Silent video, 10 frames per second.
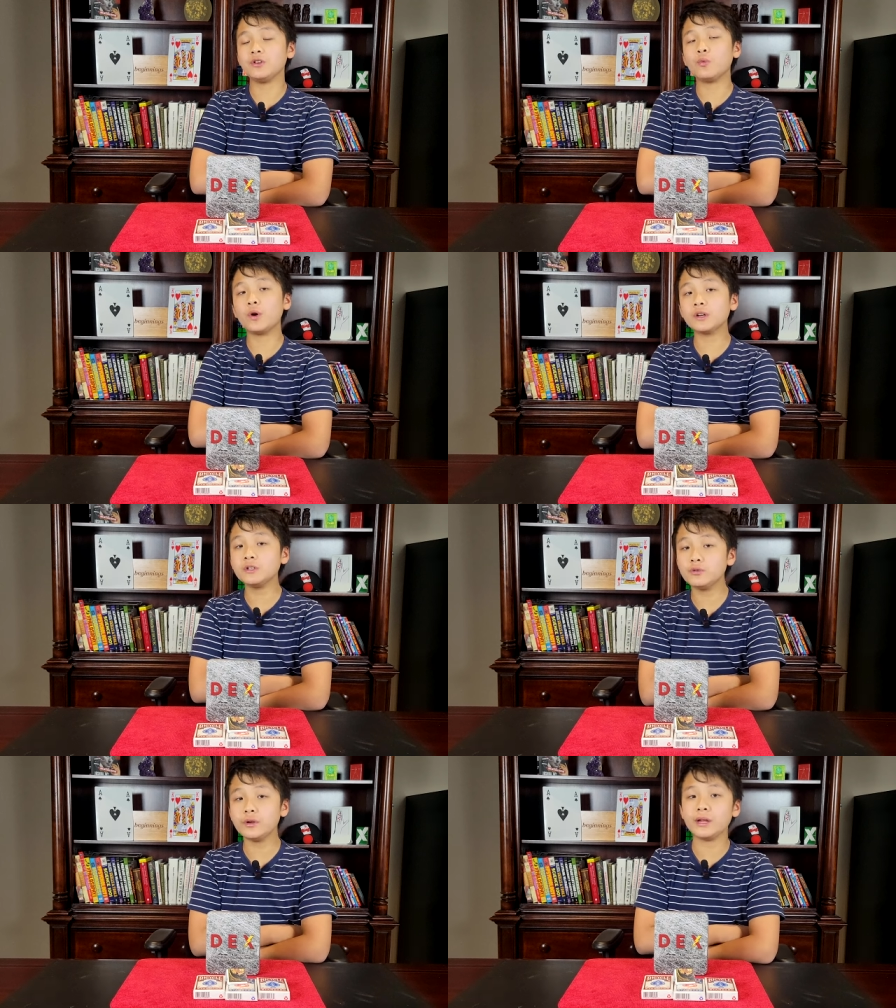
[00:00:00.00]
And you'll want
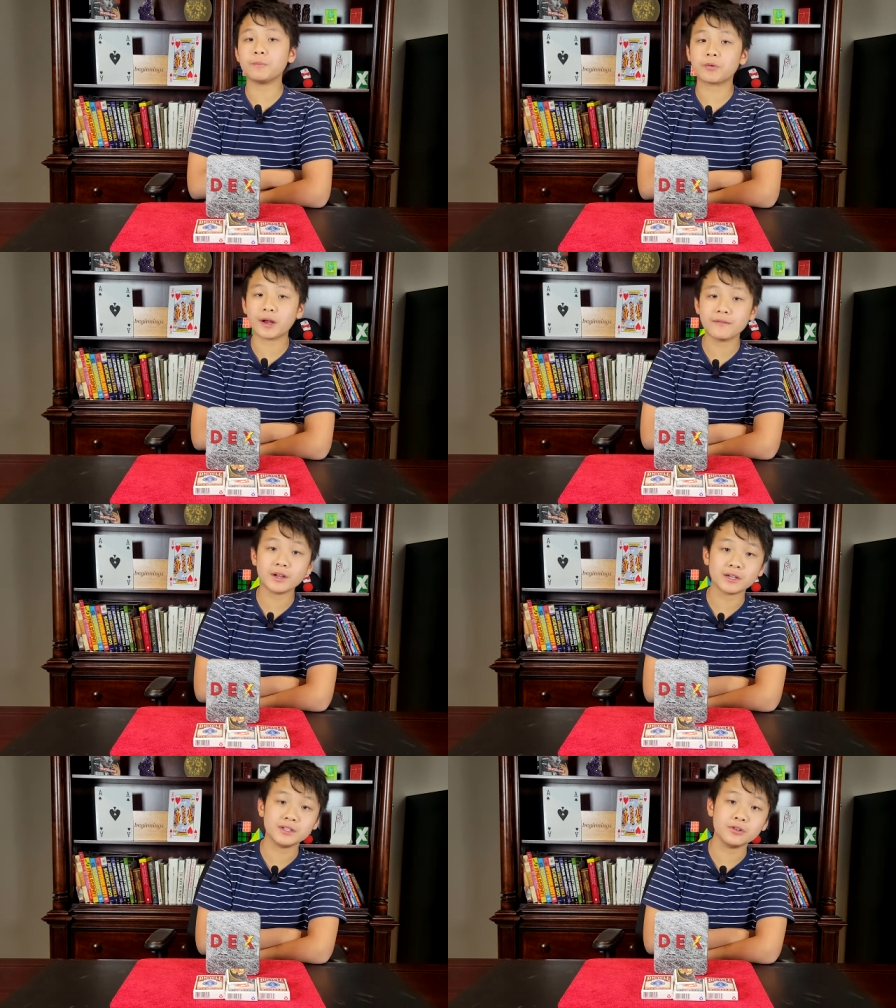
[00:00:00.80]
to do it in
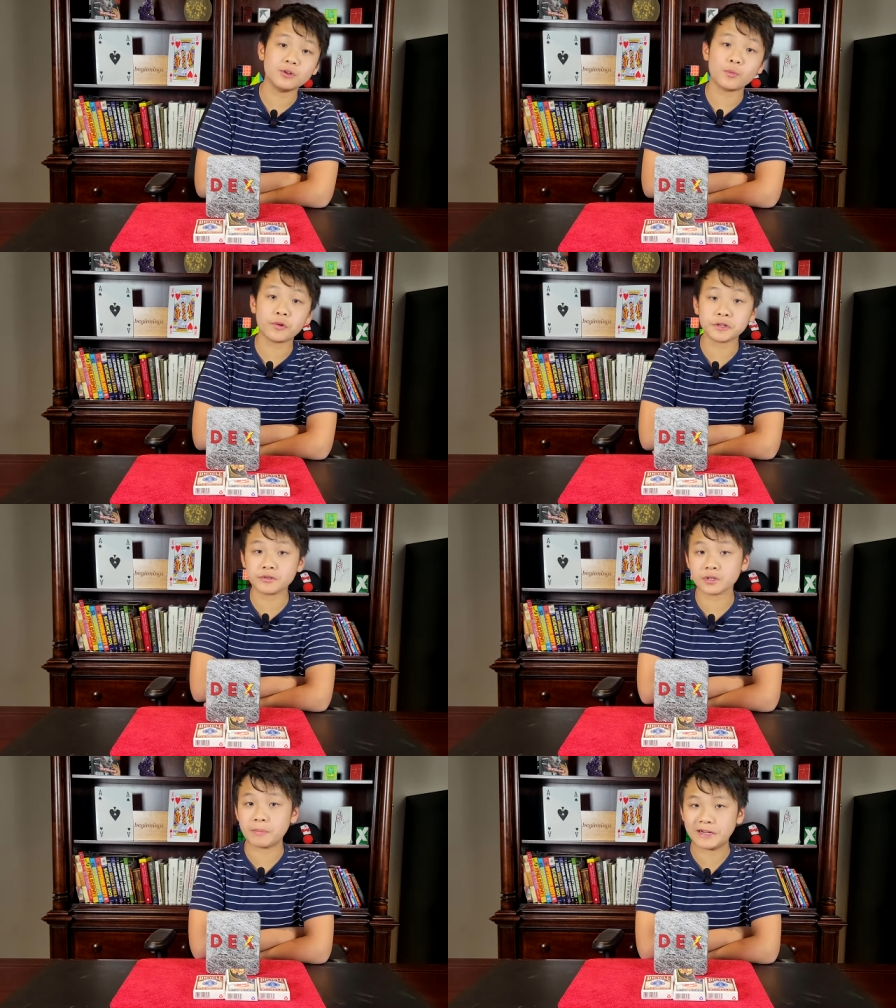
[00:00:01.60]
private because you don't want
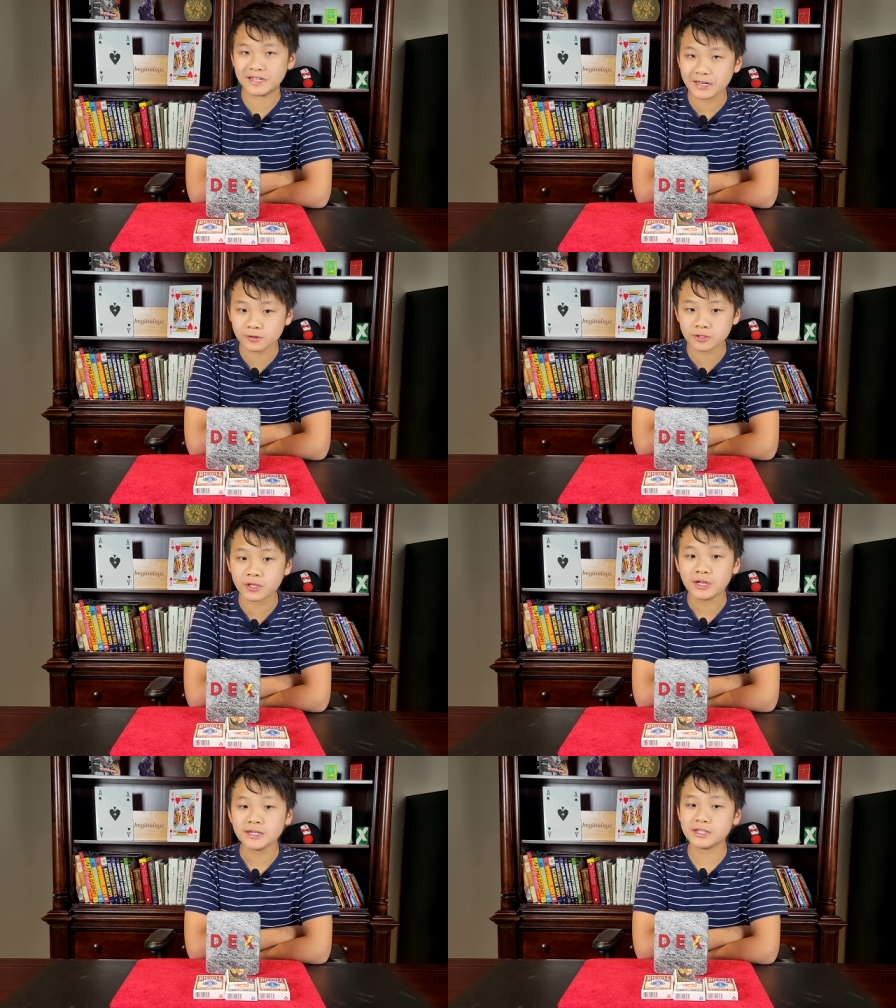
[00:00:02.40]
your
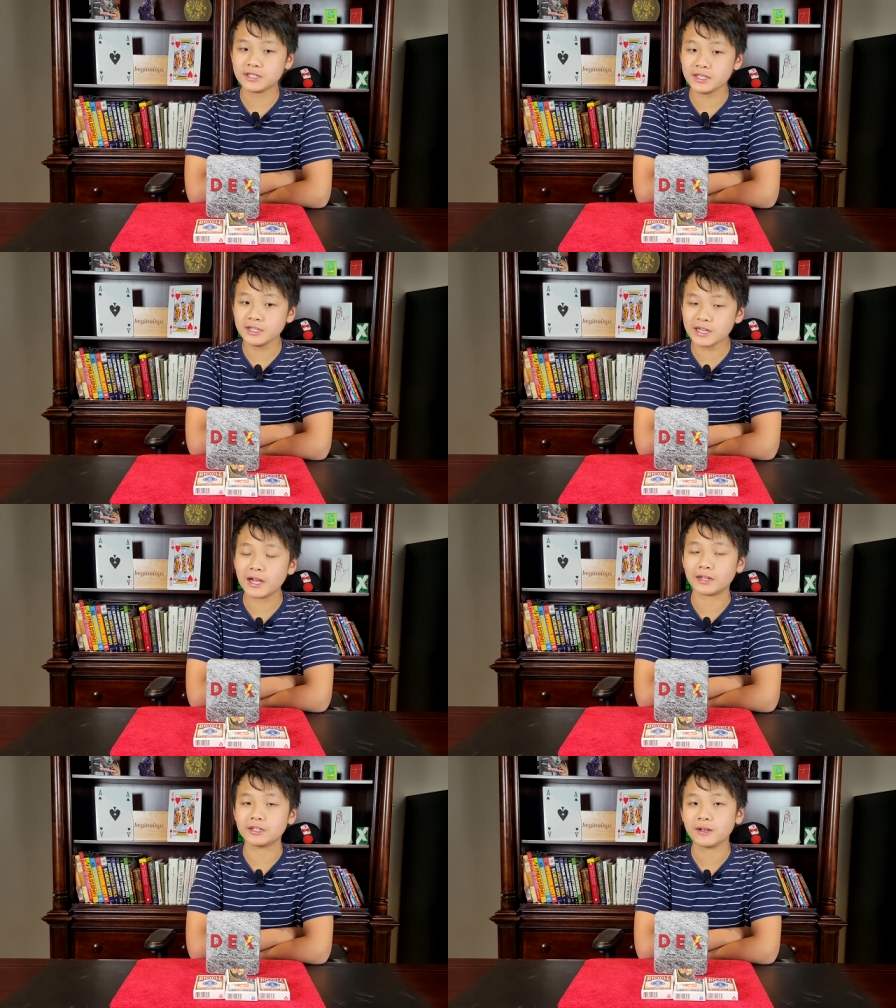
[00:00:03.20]
spectators to see
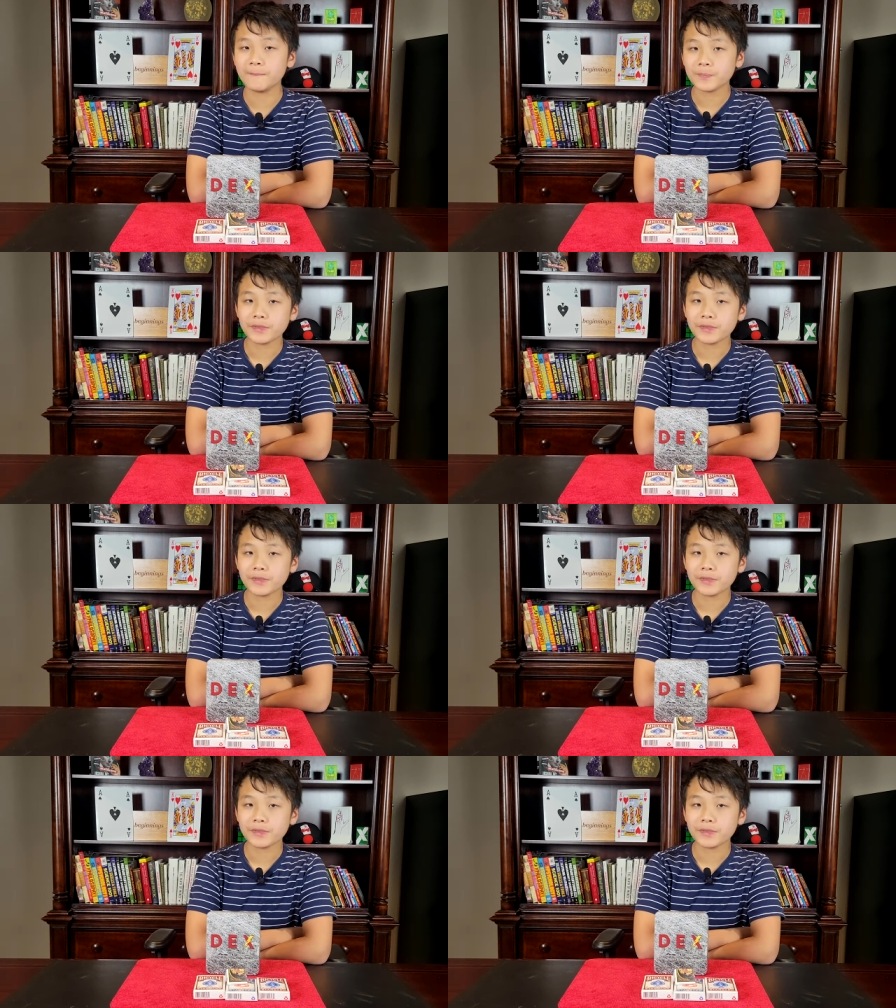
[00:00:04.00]
Dex.